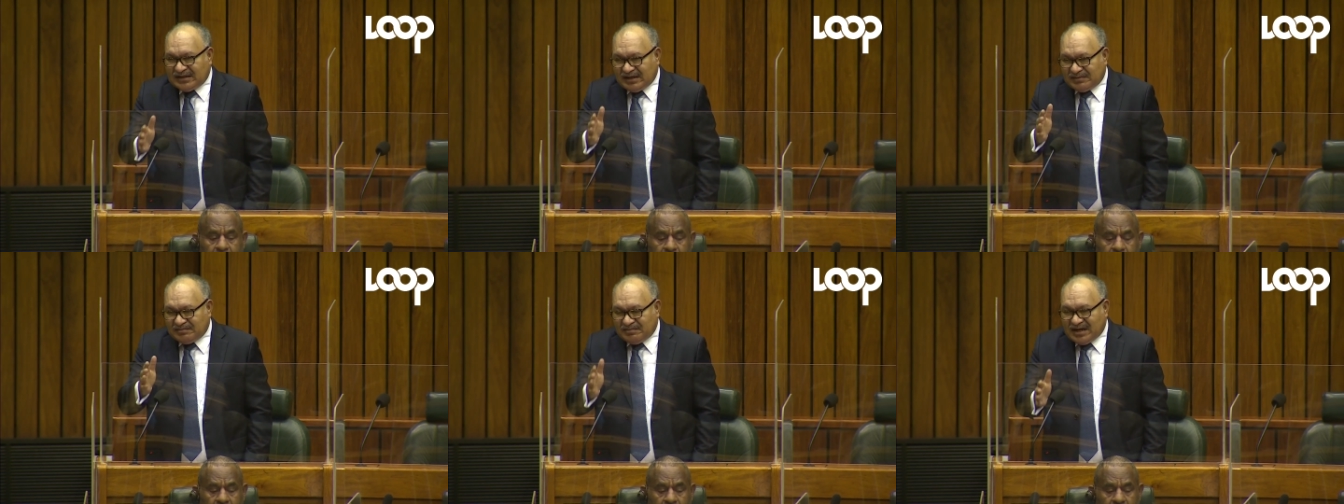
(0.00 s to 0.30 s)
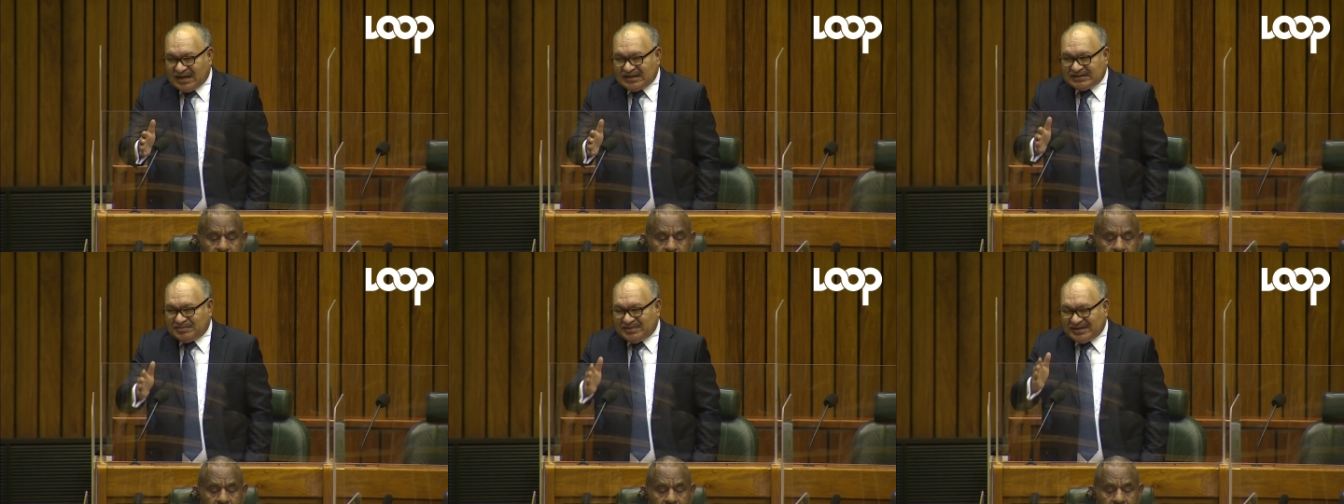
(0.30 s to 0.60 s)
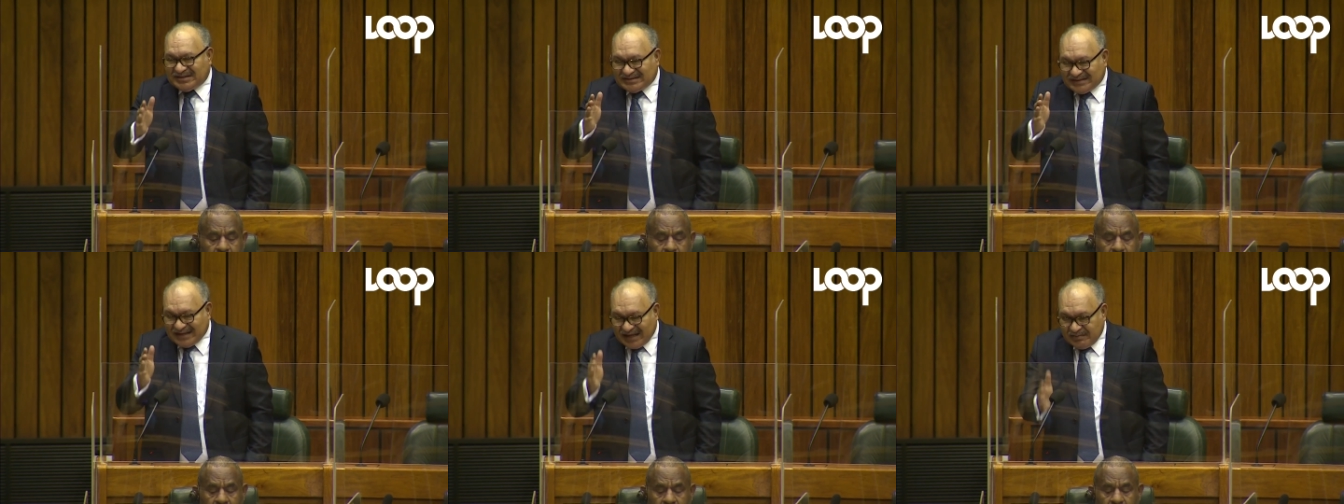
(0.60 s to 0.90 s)
It must be
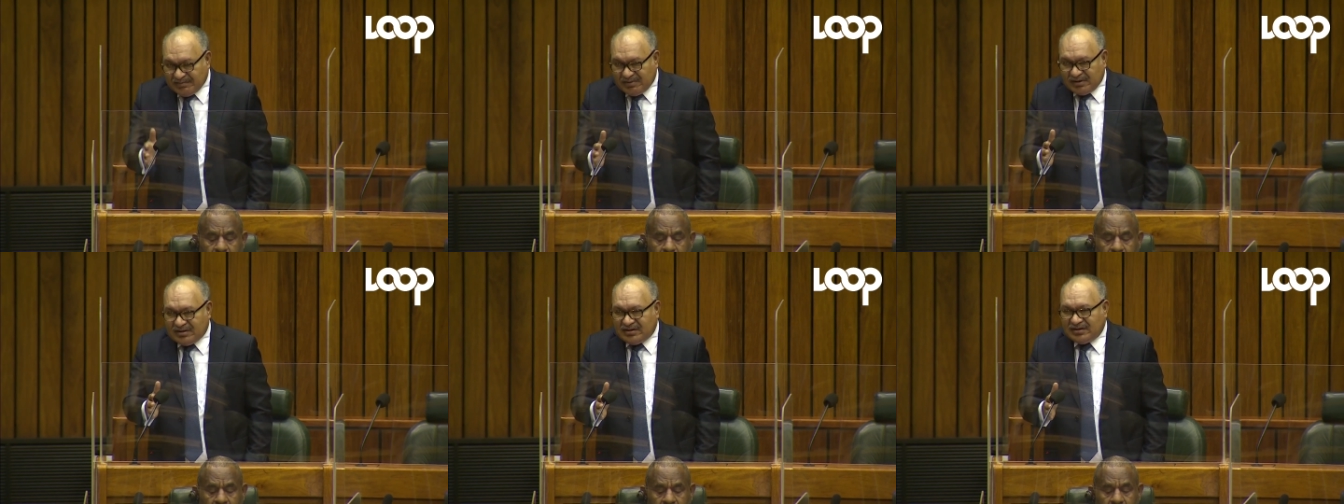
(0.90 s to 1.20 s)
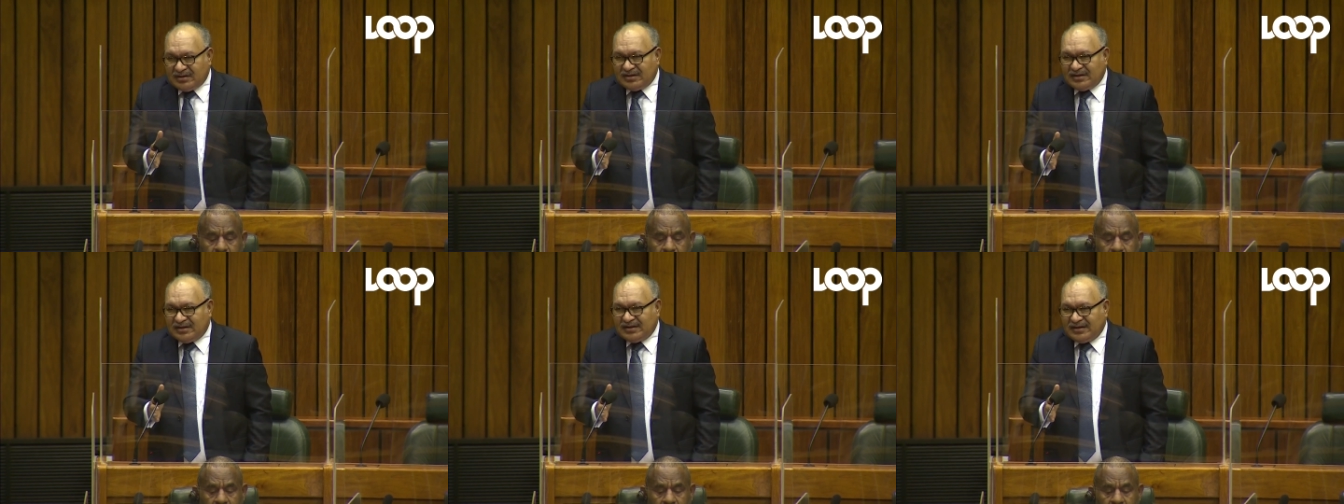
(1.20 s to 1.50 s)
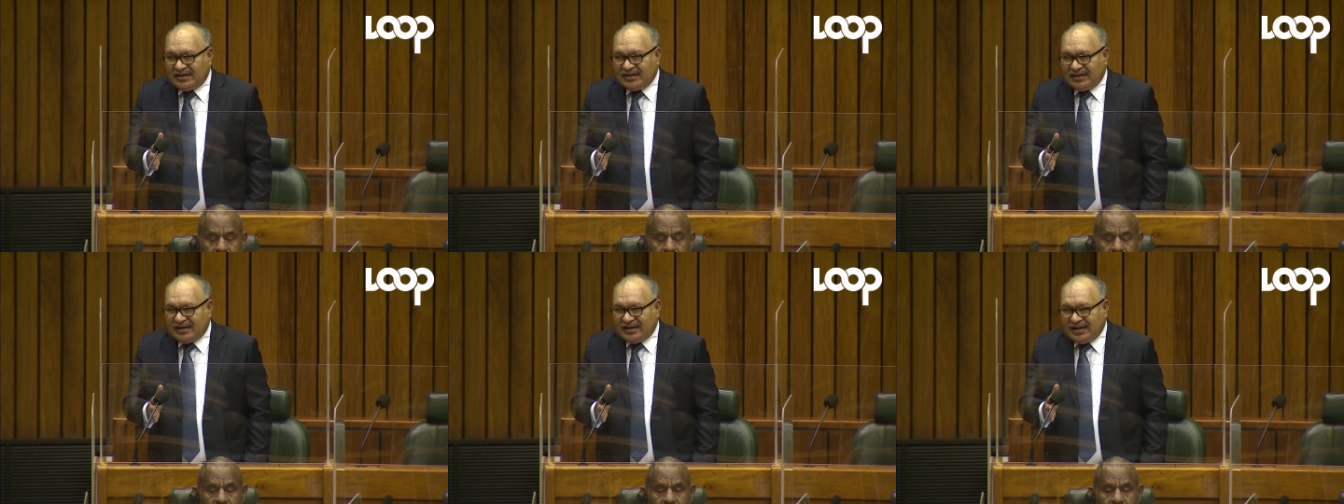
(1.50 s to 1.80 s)
stable
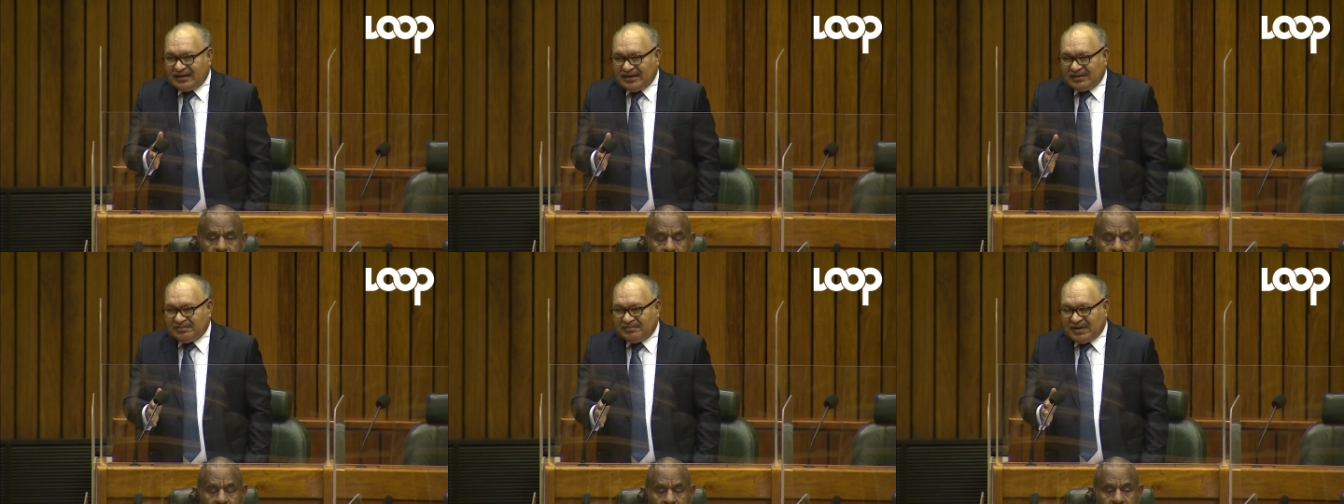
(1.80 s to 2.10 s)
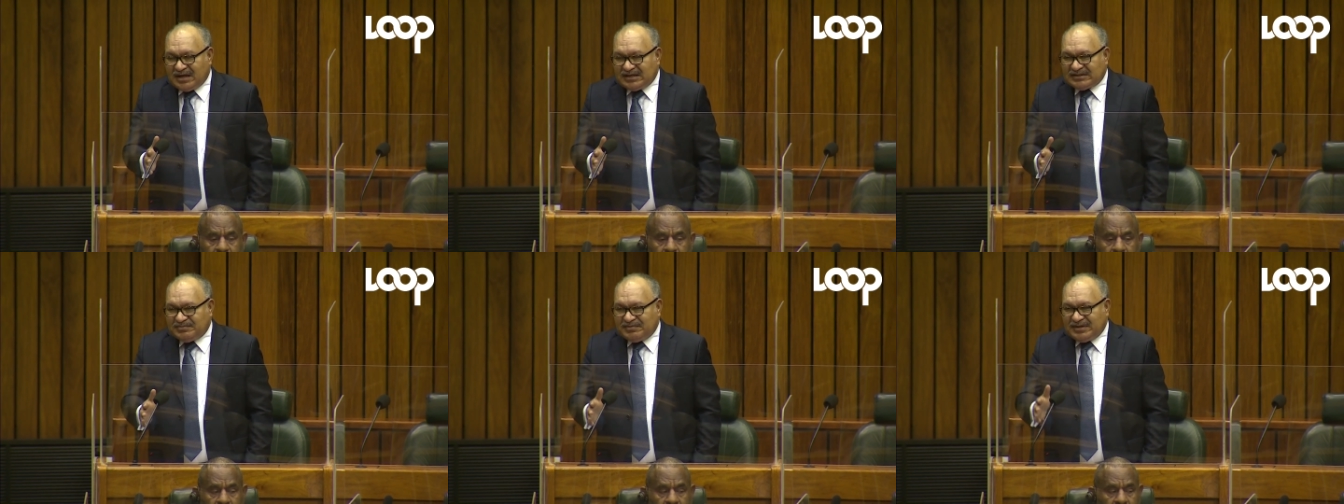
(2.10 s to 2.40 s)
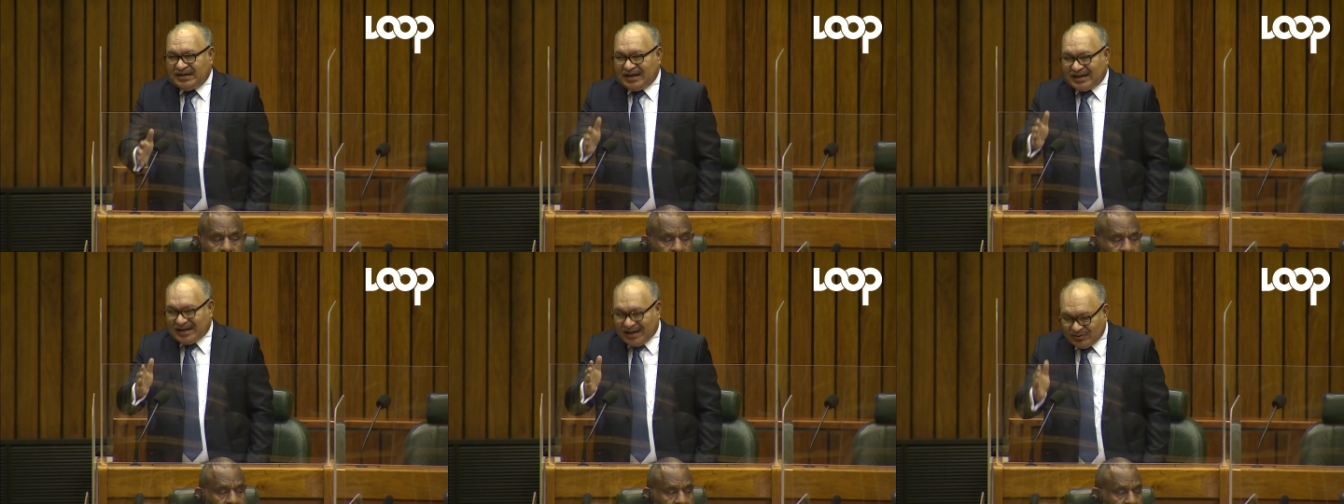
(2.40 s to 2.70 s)
and it must
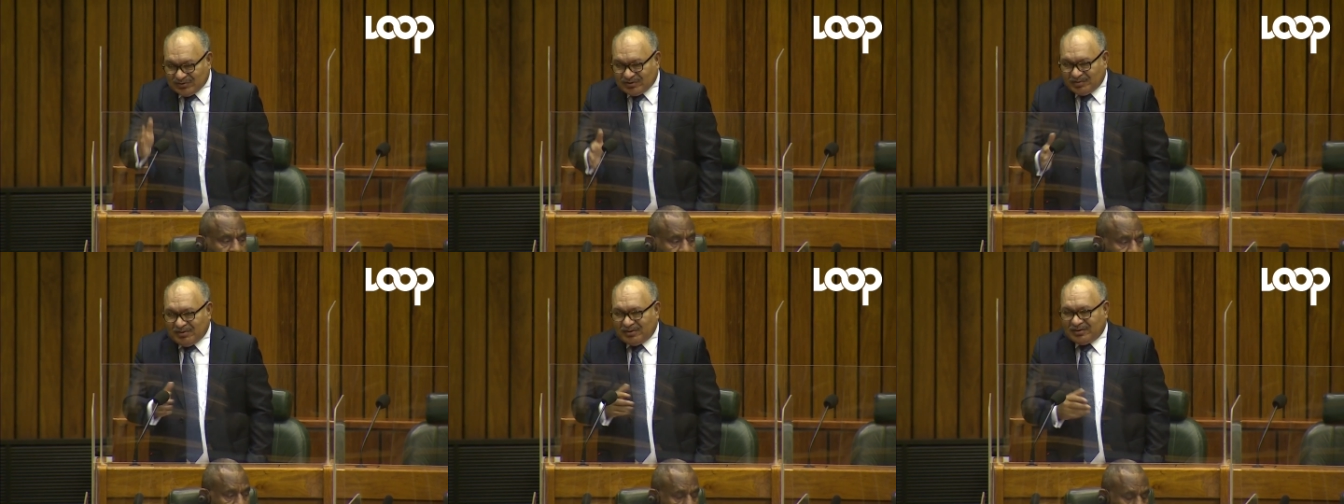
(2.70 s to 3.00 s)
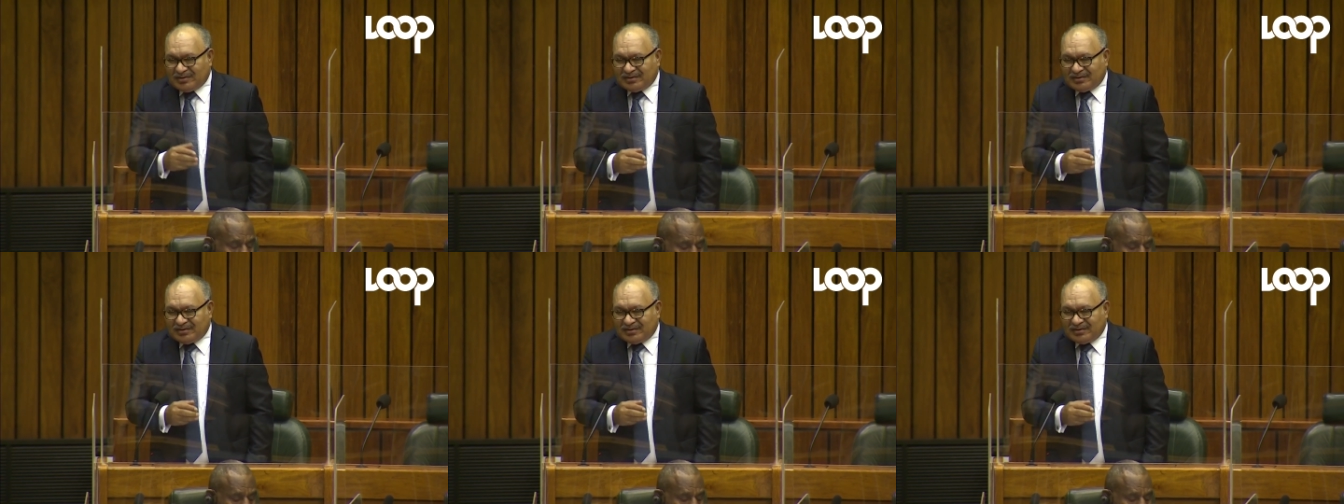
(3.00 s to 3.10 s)
be accountable.